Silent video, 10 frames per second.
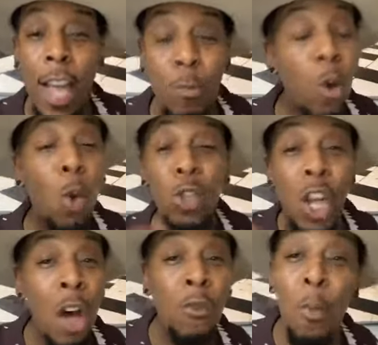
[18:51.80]
and wrote
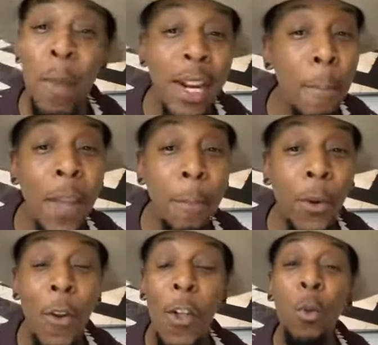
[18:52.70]
songs for many
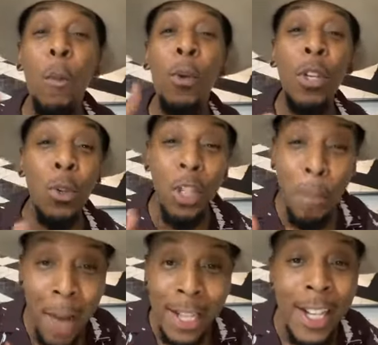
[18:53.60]
people were
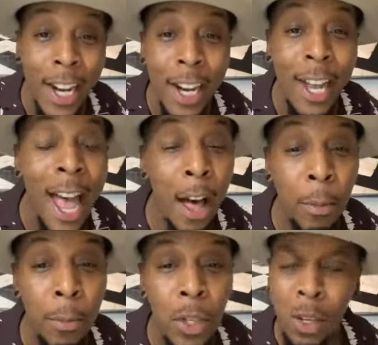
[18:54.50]
producing my secular
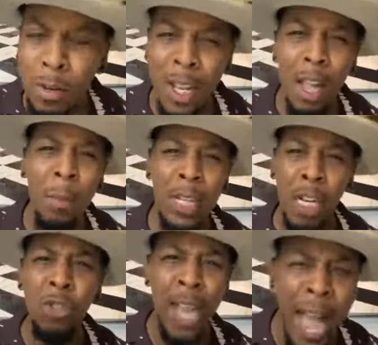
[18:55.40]
album. So don't tell me
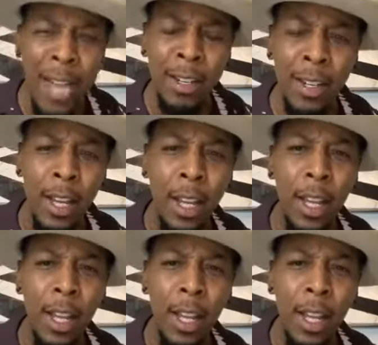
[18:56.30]
Deitrick Haddon.